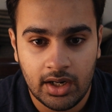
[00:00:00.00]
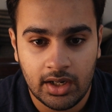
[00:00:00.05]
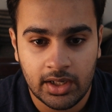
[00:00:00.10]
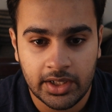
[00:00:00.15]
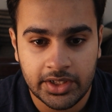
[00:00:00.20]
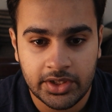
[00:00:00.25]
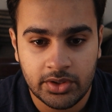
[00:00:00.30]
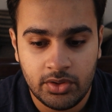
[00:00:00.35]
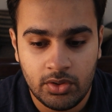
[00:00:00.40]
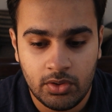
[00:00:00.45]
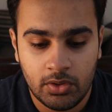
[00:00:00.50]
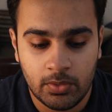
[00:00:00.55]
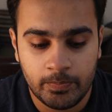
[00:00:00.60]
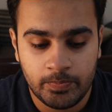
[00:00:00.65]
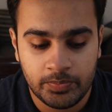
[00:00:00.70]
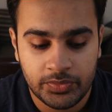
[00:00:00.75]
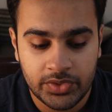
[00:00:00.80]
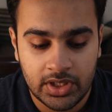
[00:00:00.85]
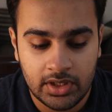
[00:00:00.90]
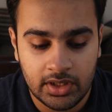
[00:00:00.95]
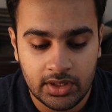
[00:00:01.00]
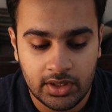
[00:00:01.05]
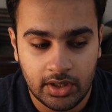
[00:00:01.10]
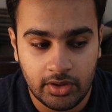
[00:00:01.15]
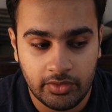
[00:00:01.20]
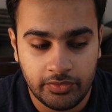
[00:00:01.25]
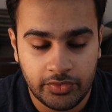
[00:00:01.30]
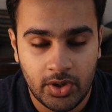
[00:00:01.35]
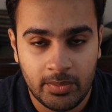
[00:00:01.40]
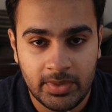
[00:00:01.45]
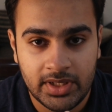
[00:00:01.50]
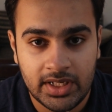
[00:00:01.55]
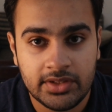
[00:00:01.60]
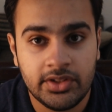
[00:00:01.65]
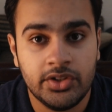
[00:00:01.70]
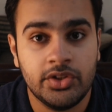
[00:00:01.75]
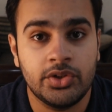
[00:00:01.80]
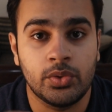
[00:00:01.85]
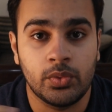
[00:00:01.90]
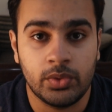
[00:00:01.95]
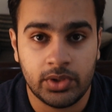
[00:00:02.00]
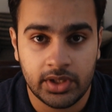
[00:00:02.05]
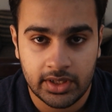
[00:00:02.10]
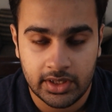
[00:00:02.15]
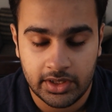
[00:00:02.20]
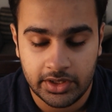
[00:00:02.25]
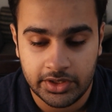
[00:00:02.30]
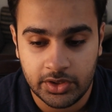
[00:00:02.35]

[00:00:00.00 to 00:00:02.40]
from another route.